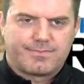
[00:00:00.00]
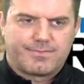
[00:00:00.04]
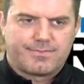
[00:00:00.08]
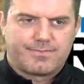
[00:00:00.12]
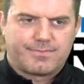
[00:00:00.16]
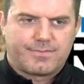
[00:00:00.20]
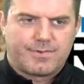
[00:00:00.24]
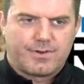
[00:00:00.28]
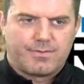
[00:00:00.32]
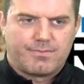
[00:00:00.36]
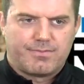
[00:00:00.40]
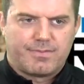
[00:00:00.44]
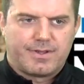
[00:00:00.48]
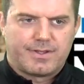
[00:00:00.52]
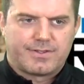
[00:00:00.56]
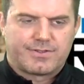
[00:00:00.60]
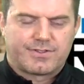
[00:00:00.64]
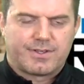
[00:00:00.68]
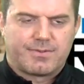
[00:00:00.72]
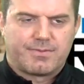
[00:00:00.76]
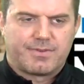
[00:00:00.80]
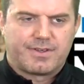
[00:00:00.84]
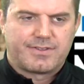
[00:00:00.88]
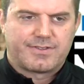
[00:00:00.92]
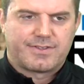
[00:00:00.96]
gonna miss
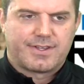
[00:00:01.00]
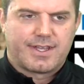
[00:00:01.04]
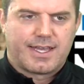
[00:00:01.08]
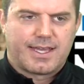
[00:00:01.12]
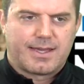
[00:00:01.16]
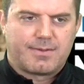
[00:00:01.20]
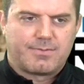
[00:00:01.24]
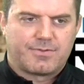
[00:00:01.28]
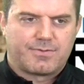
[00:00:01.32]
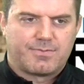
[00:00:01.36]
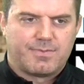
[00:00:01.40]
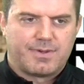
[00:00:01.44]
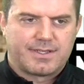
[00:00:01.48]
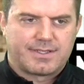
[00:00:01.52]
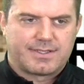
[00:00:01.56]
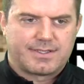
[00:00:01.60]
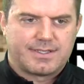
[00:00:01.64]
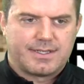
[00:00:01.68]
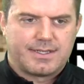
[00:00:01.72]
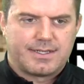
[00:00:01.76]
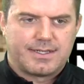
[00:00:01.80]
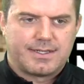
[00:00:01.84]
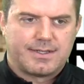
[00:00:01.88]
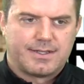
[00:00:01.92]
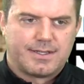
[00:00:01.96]
some of these names, but
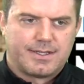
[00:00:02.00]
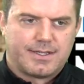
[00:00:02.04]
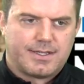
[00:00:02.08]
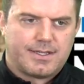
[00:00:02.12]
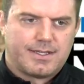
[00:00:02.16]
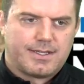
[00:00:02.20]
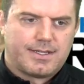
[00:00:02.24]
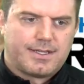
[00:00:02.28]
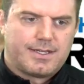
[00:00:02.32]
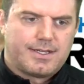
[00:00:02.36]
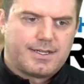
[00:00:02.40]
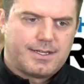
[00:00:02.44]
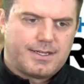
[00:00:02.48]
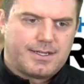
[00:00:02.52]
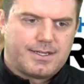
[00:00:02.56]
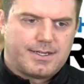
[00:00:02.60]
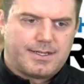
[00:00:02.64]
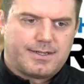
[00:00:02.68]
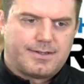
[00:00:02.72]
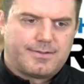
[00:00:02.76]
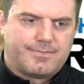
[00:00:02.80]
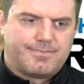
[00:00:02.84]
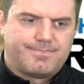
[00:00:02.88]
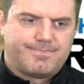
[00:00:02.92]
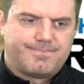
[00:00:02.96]
I